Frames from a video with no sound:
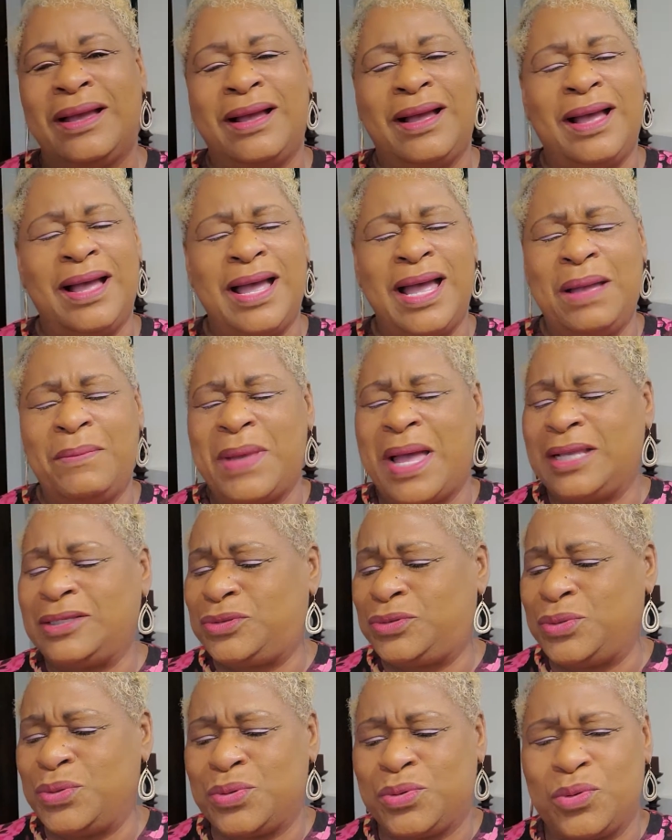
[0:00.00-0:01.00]
Ah, my
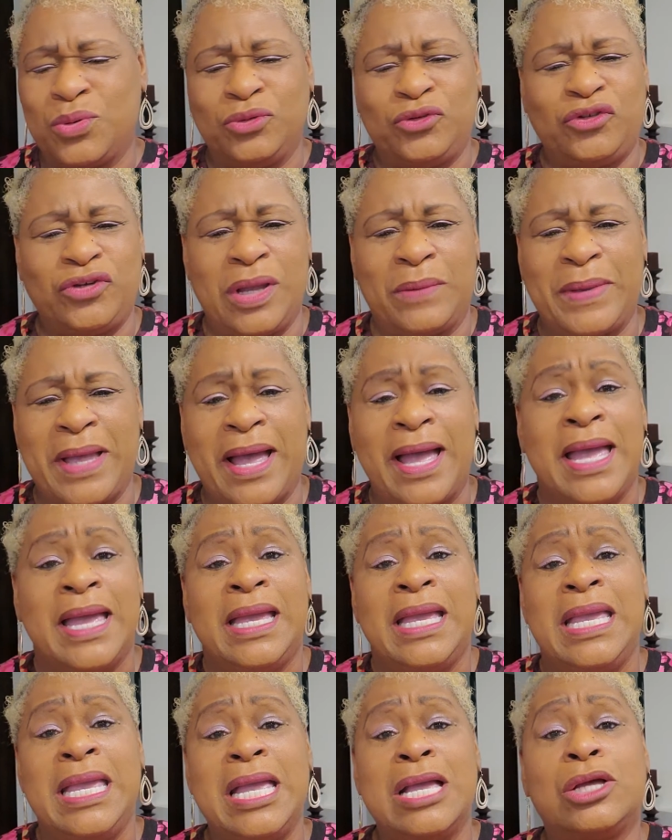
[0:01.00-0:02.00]
suku shaba.
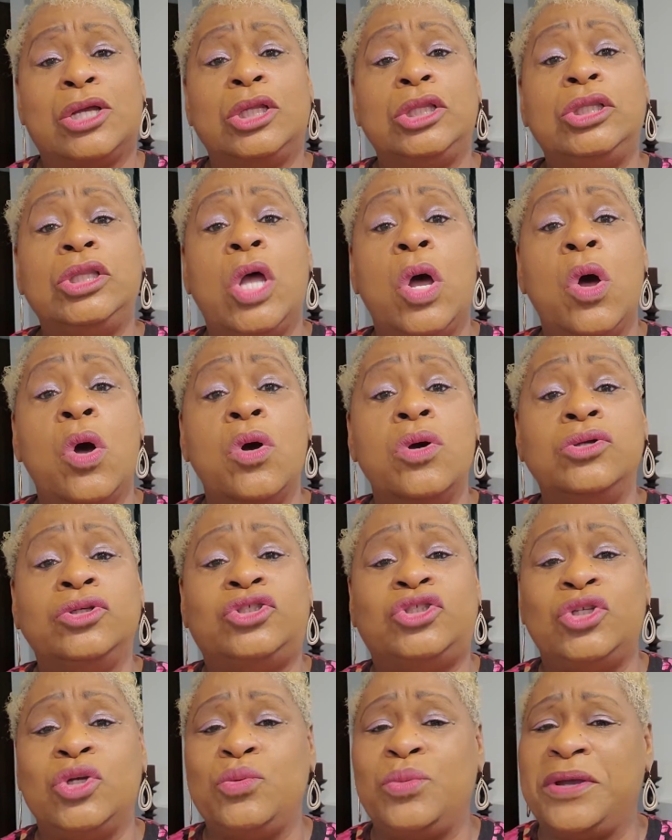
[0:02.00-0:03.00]
He
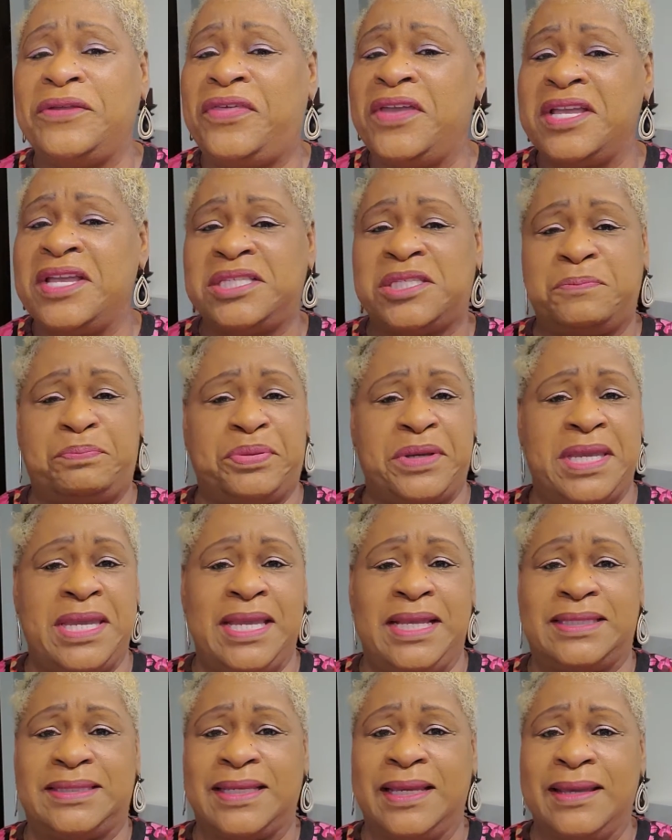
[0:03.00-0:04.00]
encloses you with his
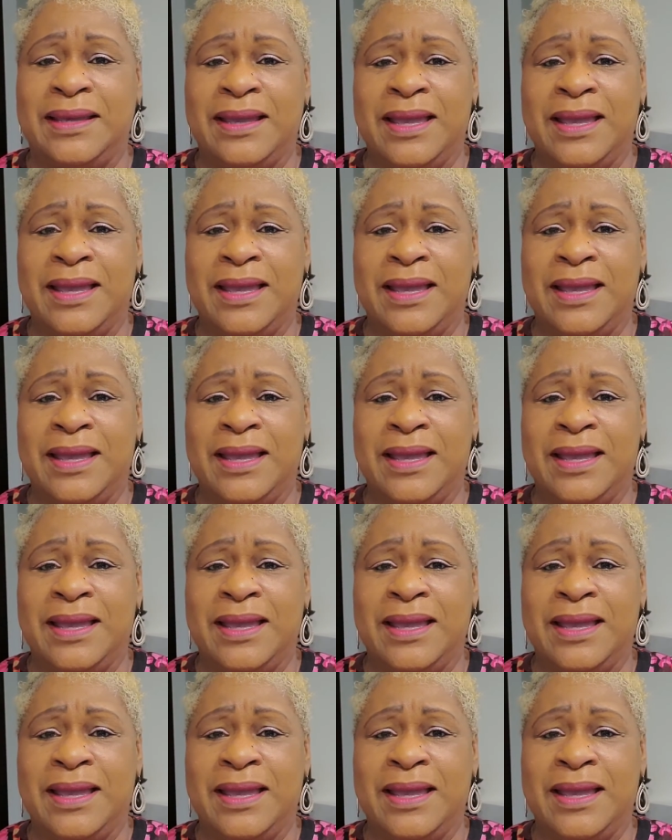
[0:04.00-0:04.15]
peace.